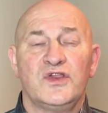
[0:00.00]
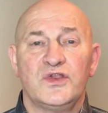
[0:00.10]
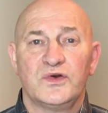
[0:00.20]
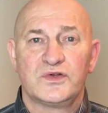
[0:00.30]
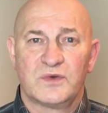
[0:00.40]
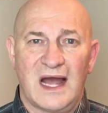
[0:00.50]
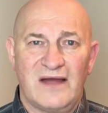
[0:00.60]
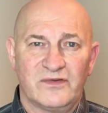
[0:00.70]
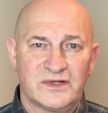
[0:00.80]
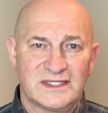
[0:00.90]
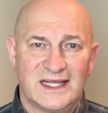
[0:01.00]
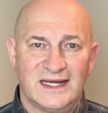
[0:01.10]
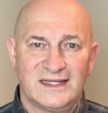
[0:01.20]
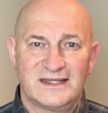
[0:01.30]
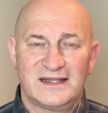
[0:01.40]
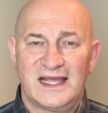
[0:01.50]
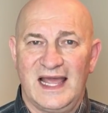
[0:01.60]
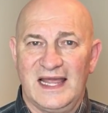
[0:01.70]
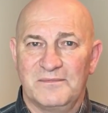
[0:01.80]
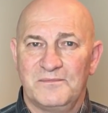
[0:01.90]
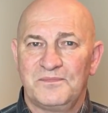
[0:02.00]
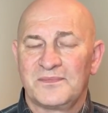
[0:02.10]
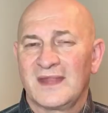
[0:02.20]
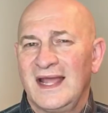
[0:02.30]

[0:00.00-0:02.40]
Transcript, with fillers: new drivers get into the game.